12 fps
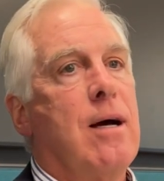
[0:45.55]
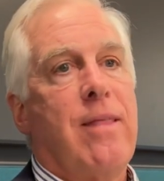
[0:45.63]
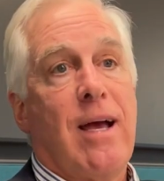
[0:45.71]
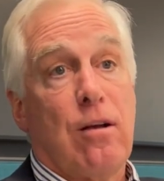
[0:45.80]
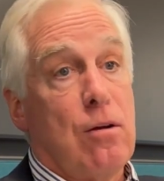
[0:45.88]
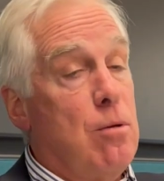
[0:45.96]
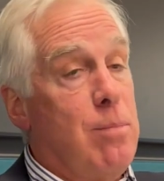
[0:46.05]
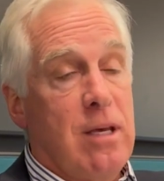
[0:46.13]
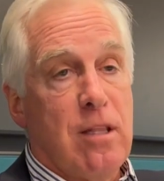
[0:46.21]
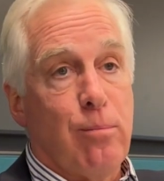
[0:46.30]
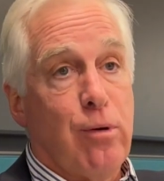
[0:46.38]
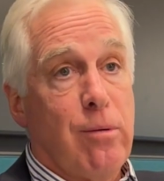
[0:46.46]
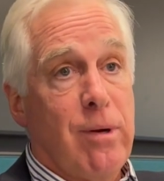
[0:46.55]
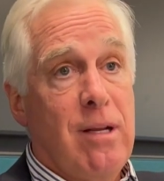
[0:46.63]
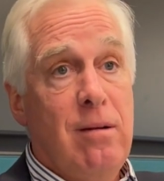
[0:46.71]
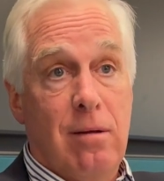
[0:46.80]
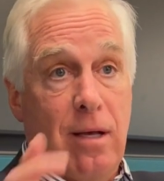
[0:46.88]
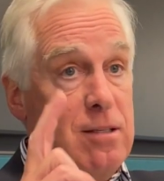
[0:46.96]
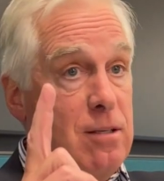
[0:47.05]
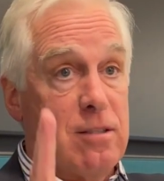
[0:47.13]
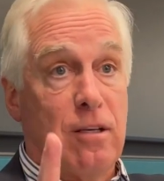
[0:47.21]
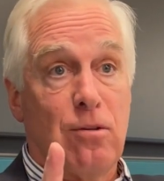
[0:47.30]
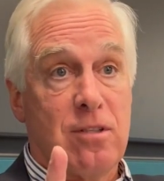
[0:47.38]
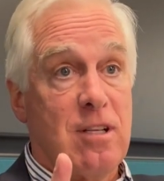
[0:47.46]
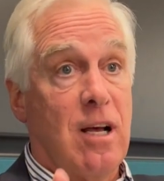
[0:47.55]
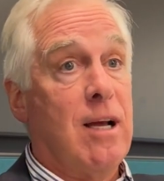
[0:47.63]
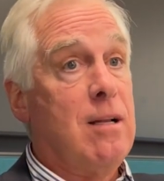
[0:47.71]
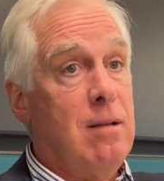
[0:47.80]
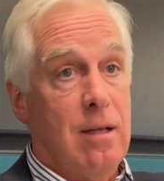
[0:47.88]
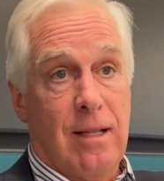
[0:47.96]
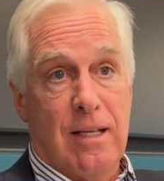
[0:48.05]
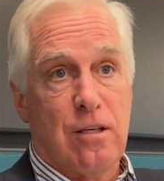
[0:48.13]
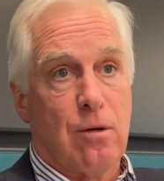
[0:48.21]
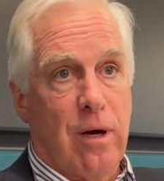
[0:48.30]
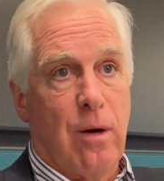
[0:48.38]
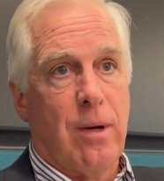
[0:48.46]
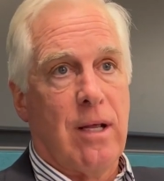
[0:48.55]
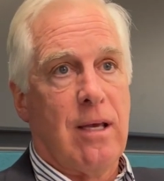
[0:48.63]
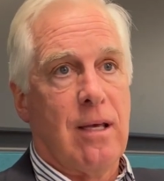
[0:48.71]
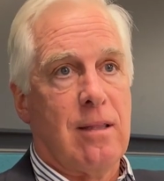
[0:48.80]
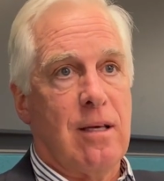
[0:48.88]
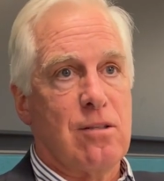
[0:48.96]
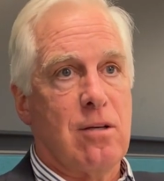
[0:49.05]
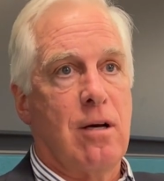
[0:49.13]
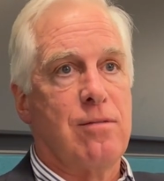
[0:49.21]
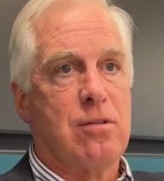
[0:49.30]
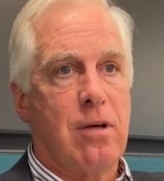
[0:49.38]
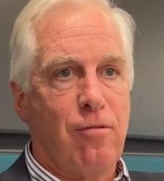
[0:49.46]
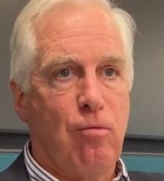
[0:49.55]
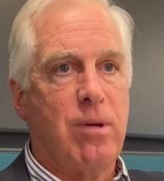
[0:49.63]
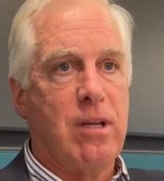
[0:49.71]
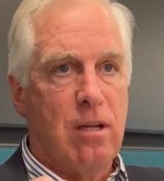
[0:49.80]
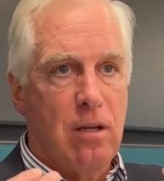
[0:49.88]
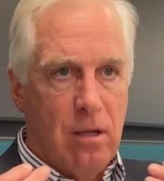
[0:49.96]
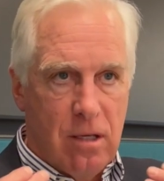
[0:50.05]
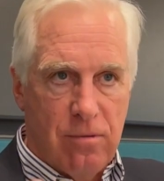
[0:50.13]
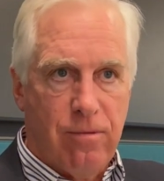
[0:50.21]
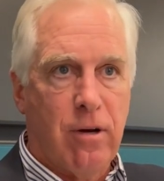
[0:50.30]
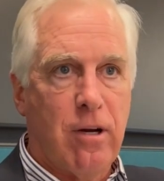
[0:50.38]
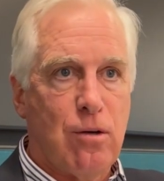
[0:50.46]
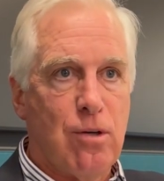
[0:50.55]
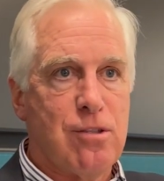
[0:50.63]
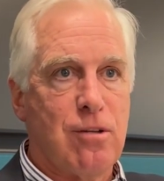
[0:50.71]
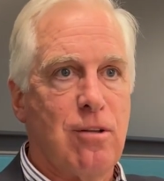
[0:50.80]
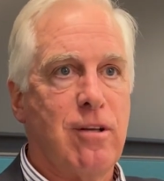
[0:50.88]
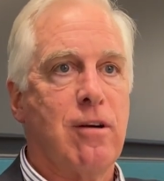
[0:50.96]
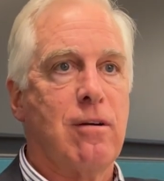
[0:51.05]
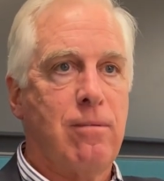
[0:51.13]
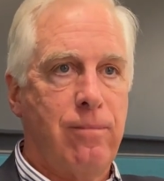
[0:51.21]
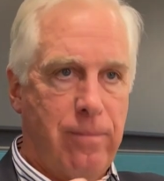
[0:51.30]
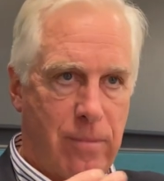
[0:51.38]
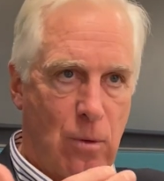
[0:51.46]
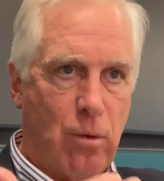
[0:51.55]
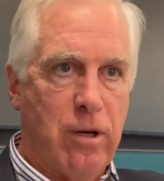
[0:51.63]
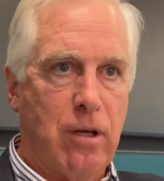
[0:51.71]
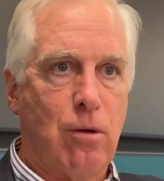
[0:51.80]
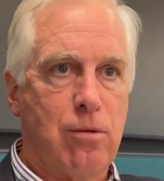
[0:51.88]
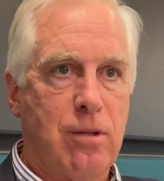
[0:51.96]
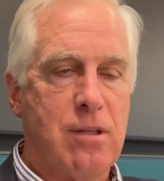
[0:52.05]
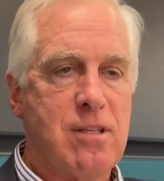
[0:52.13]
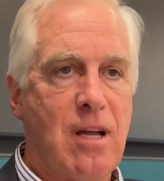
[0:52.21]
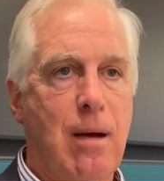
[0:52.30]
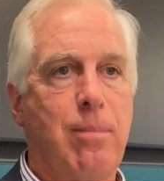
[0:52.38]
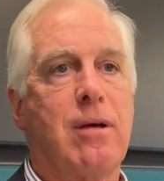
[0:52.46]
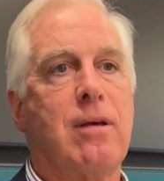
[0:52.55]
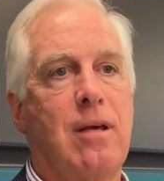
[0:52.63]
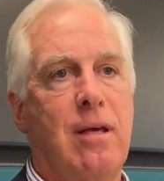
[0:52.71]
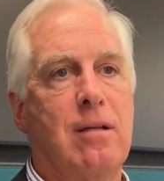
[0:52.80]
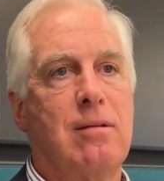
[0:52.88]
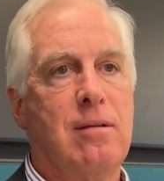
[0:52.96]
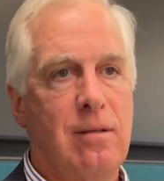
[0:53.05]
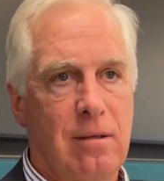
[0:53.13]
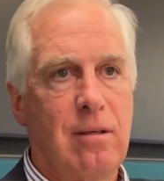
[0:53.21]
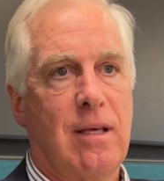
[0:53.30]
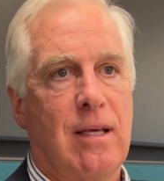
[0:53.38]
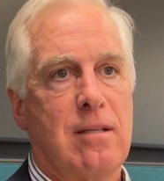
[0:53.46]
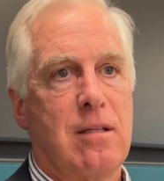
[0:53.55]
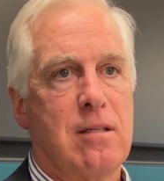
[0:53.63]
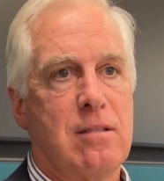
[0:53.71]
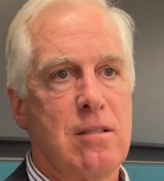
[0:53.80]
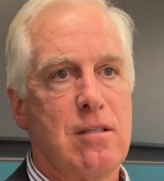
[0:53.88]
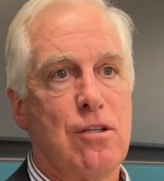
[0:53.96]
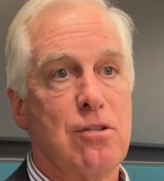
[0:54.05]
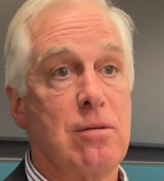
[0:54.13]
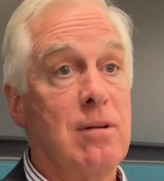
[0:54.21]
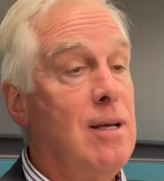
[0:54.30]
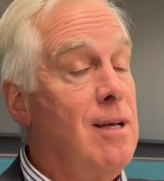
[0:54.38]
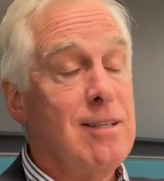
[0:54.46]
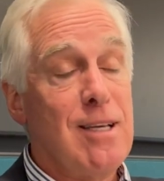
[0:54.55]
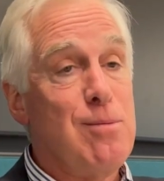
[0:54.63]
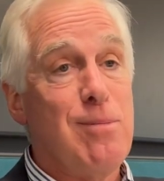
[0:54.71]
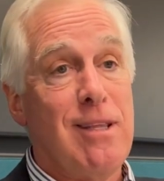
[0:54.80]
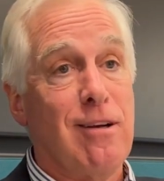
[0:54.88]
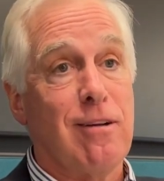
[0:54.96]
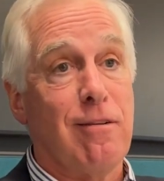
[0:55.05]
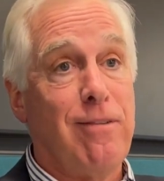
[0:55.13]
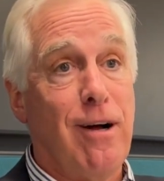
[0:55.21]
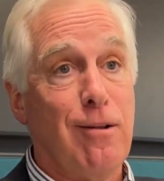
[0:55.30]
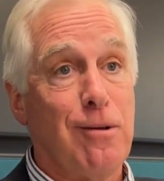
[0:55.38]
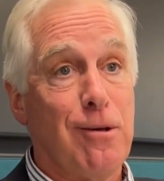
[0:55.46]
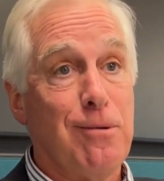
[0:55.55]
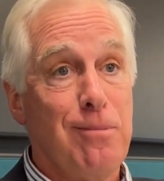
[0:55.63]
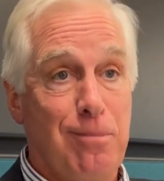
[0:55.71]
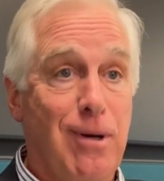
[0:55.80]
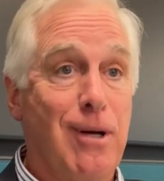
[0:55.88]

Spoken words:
That could be in the pre-read as a single slide, and that's a great way to kick things off so everybody is very crystal clear. We're going to go through this topic and get to this decision. Doesn't mean they're going to follow you,